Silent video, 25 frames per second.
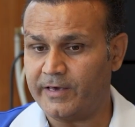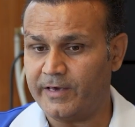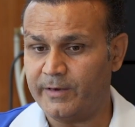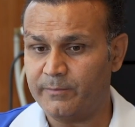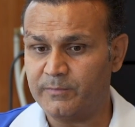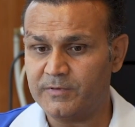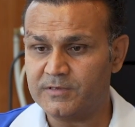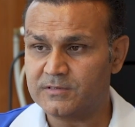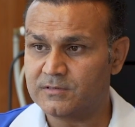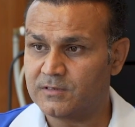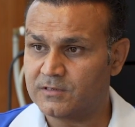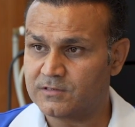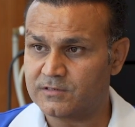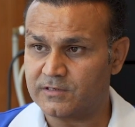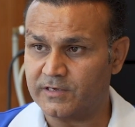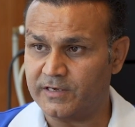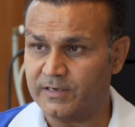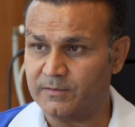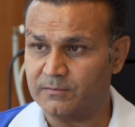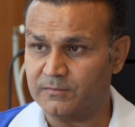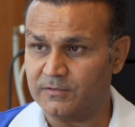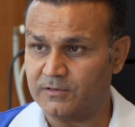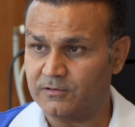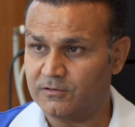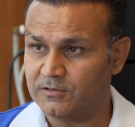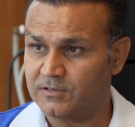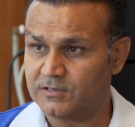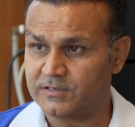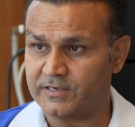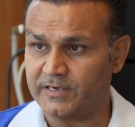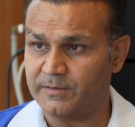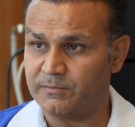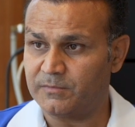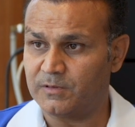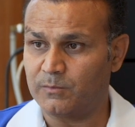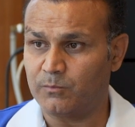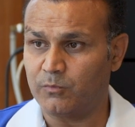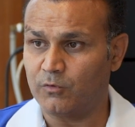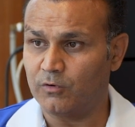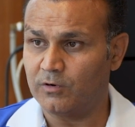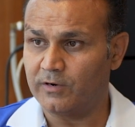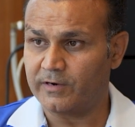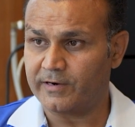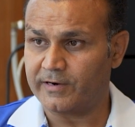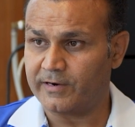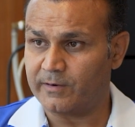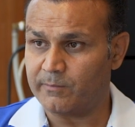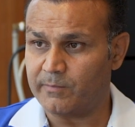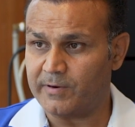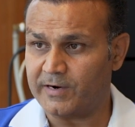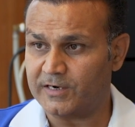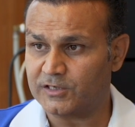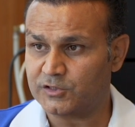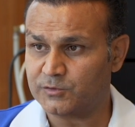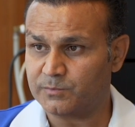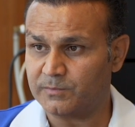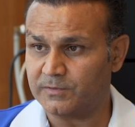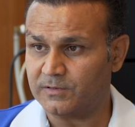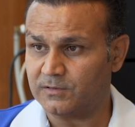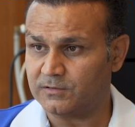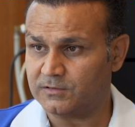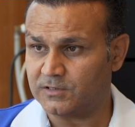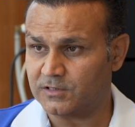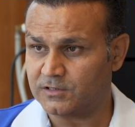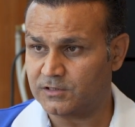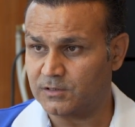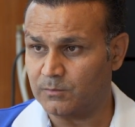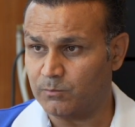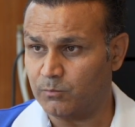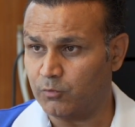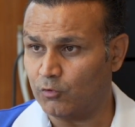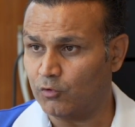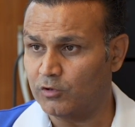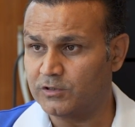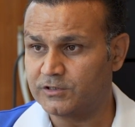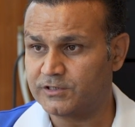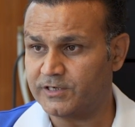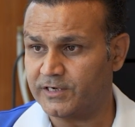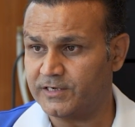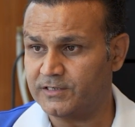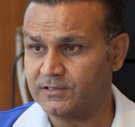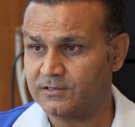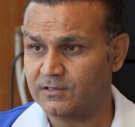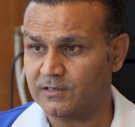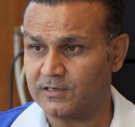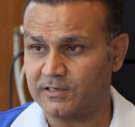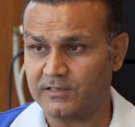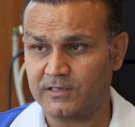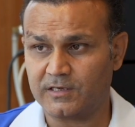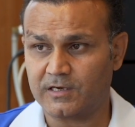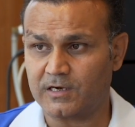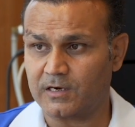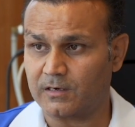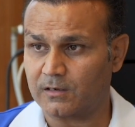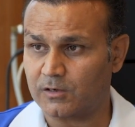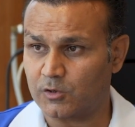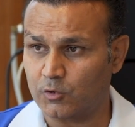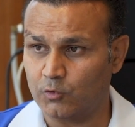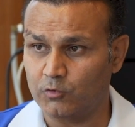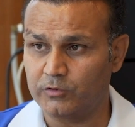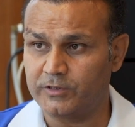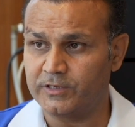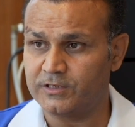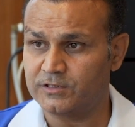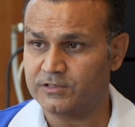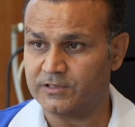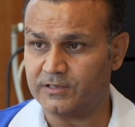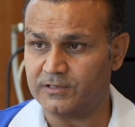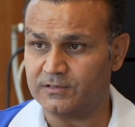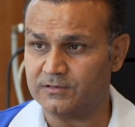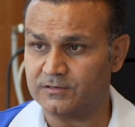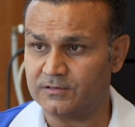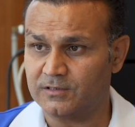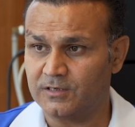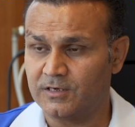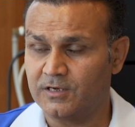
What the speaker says: game is the same, you know, the same, the bowler and batsman, just the ball change and the clothing change.